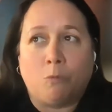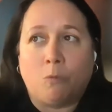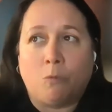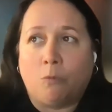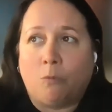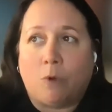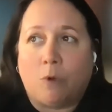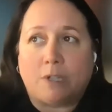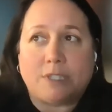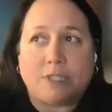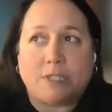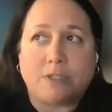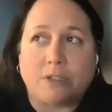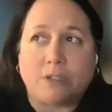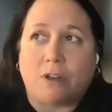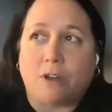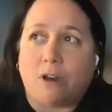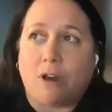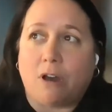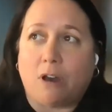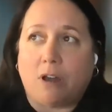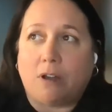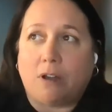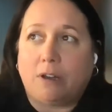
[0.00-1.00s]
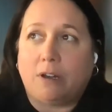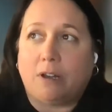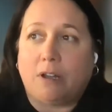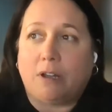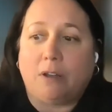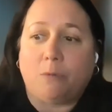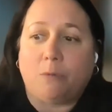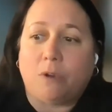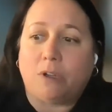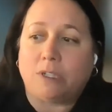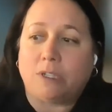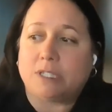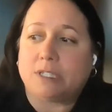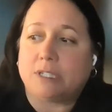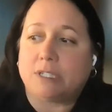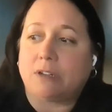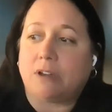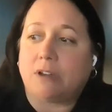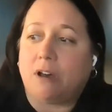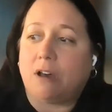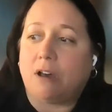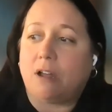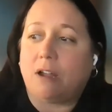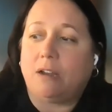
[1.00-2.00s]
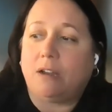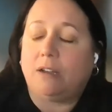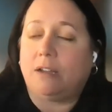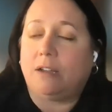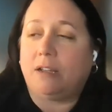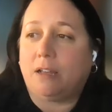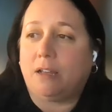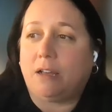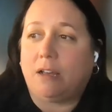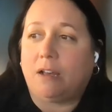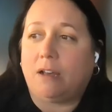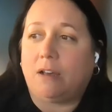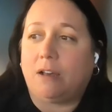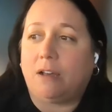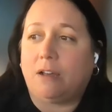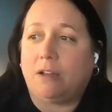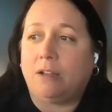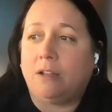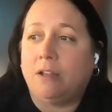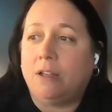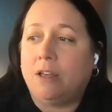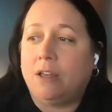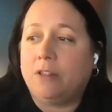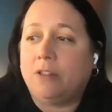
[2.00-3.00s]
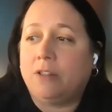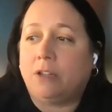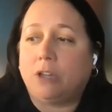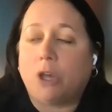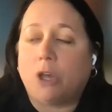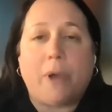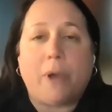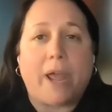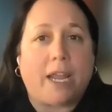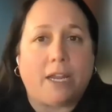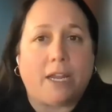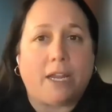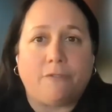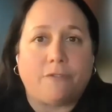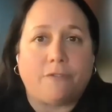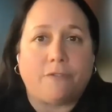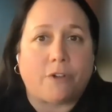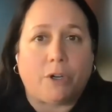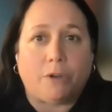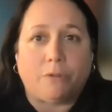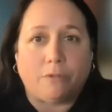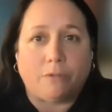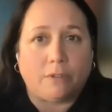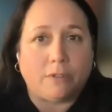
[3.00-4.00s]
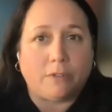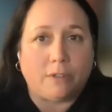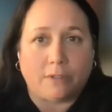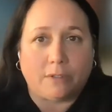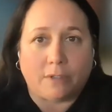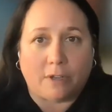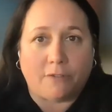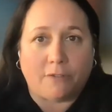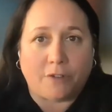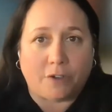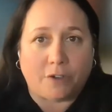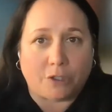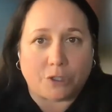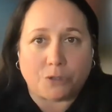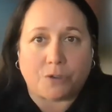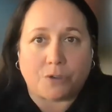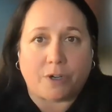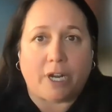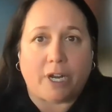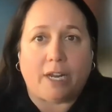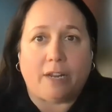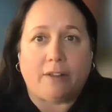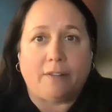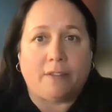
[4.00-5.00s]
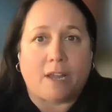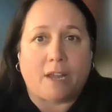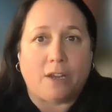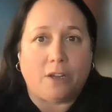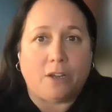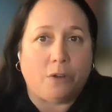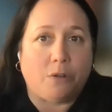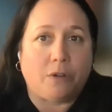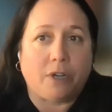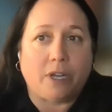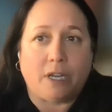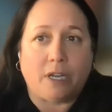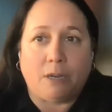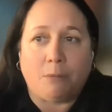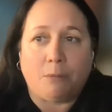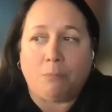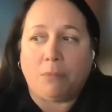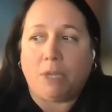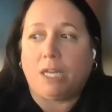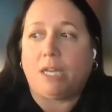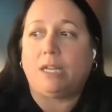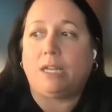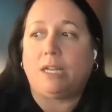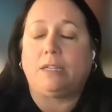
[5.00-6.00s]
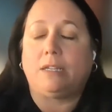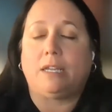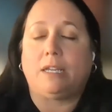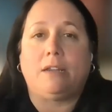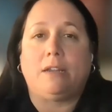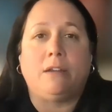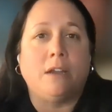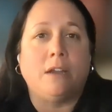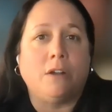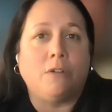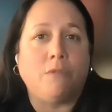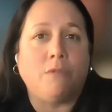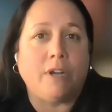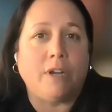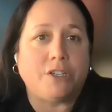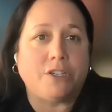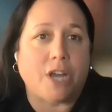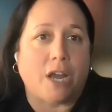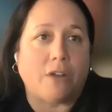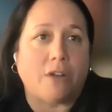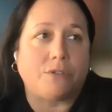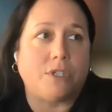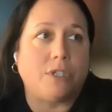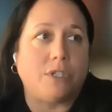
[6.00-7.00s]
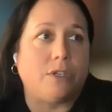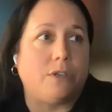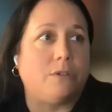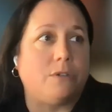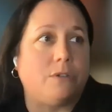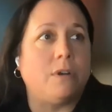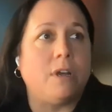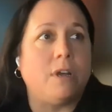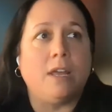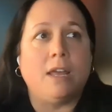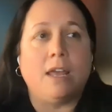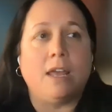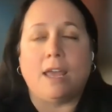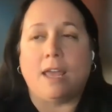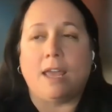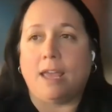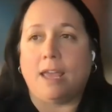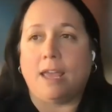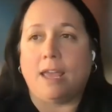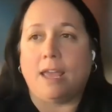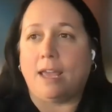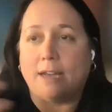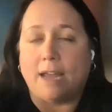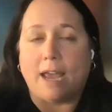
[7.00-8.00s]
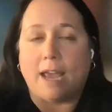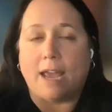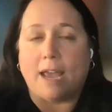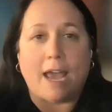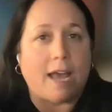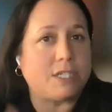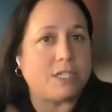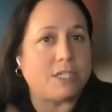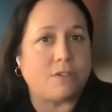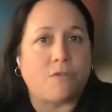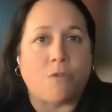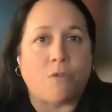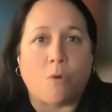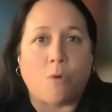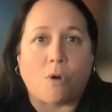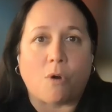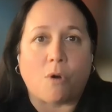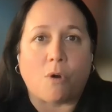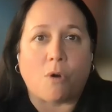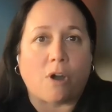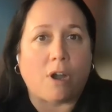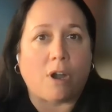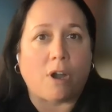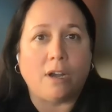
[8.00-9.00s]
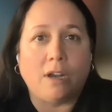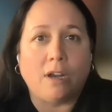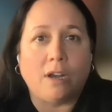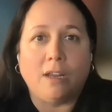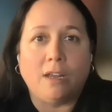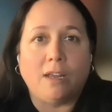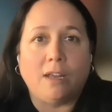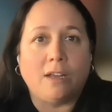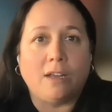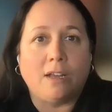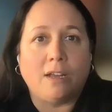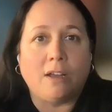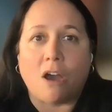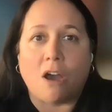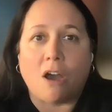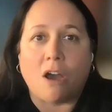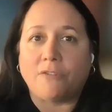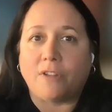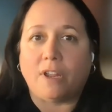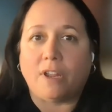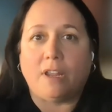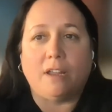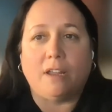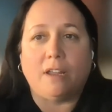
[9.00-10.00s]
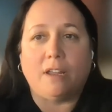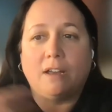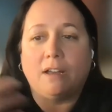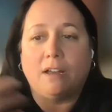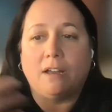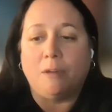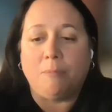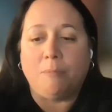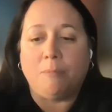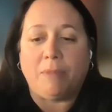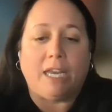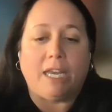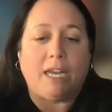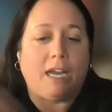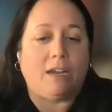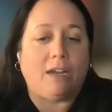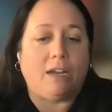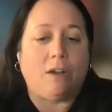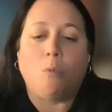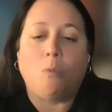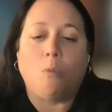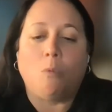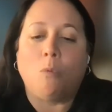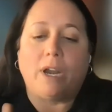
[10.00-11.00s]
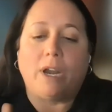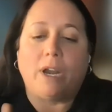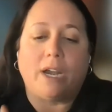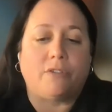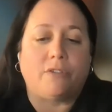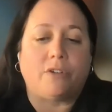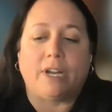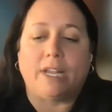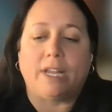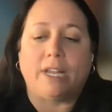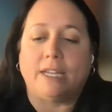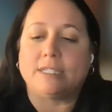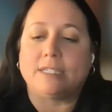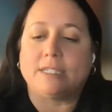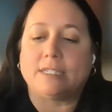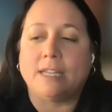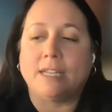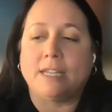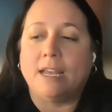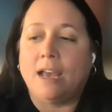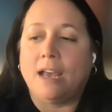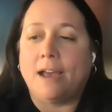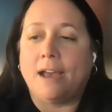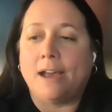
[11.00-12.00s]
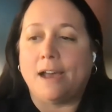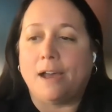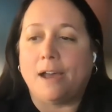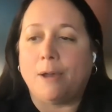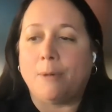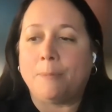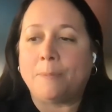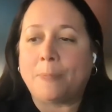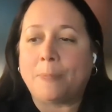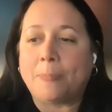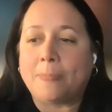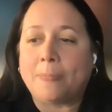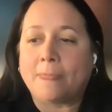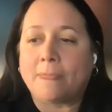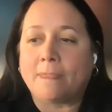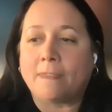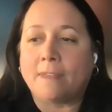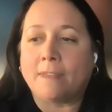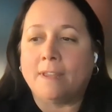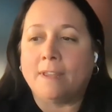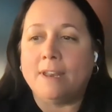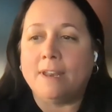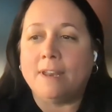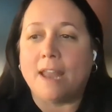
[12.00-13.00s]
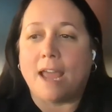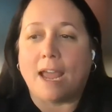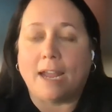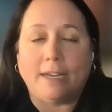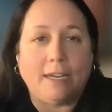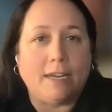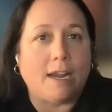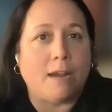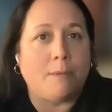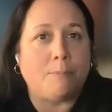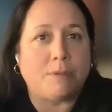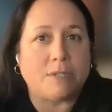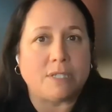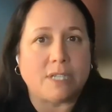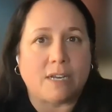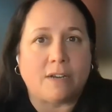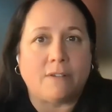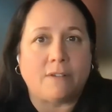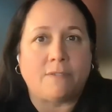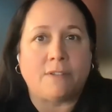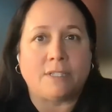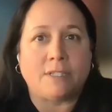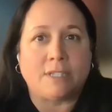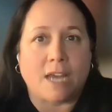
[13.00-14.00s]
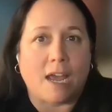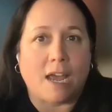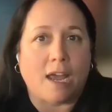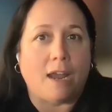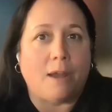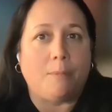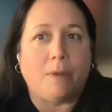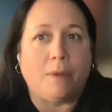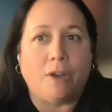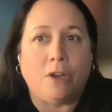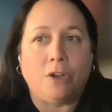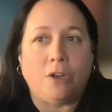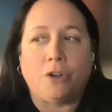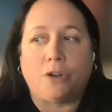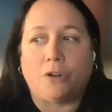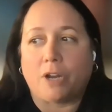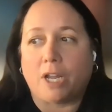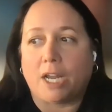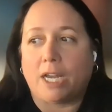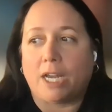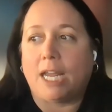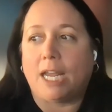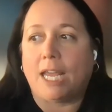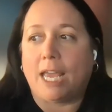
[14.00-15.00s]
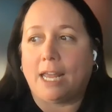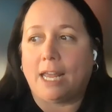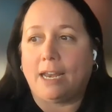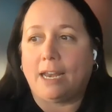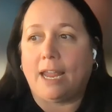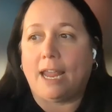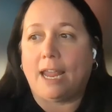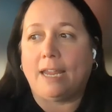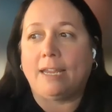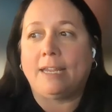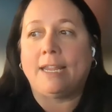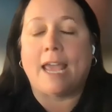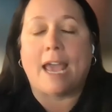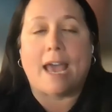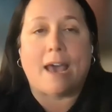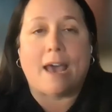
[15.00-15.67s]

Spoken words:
what's on the low-hanging fruit of your tree that you can immediately reach out to and ask for coffee, a meeting, whatever it is. 99% of the time you're going to get a